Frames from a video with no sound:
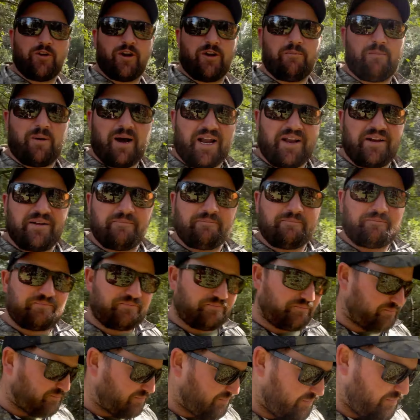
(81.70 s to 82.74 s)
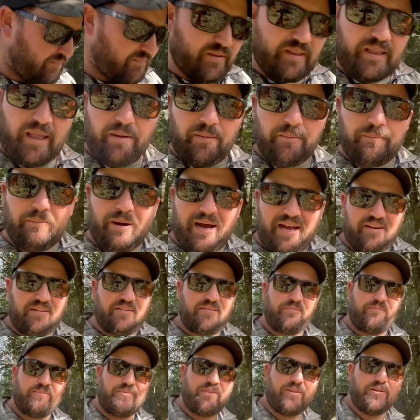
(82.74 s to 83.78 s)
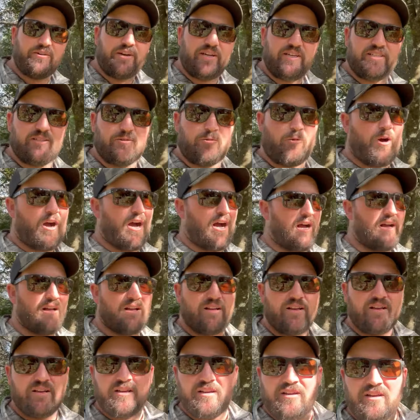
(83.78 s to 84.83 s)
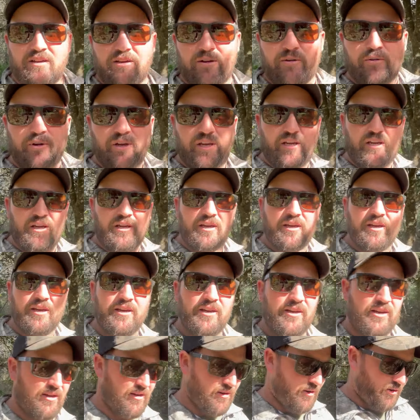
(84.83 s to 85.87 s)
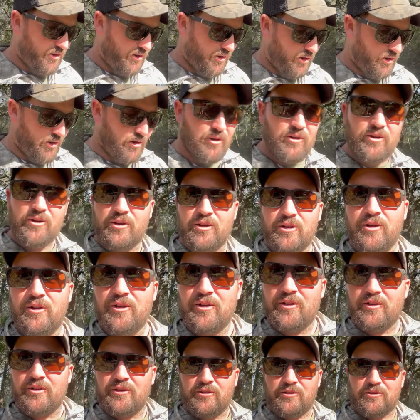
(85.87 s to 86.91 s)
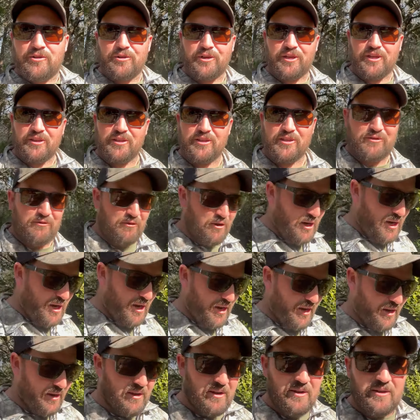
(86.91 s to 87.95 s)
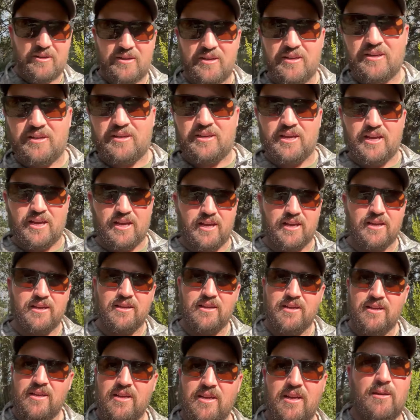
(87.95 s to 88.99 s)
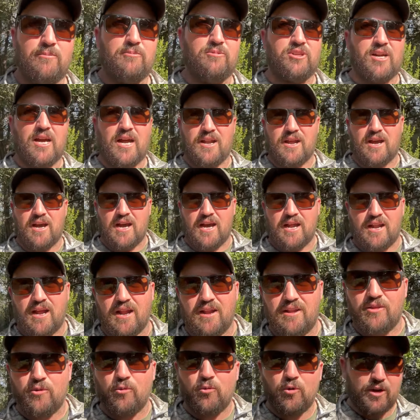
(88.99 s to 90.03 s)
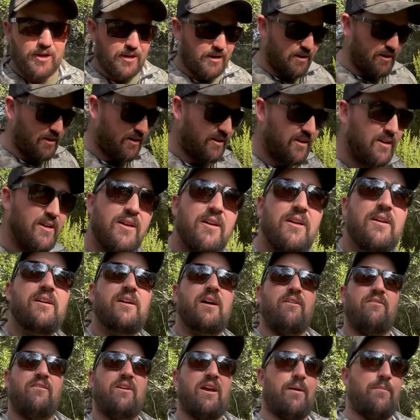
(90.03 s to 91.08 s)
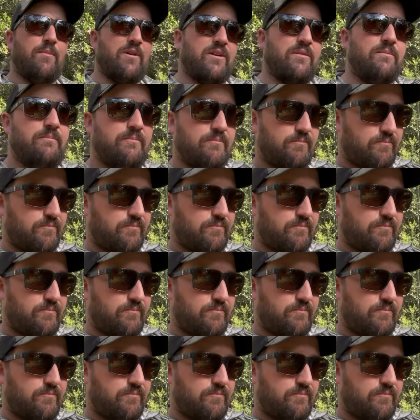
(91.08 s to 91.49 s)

of mud. But the reason why we are doing this video, I'm trying to hide out of the wind. I've come and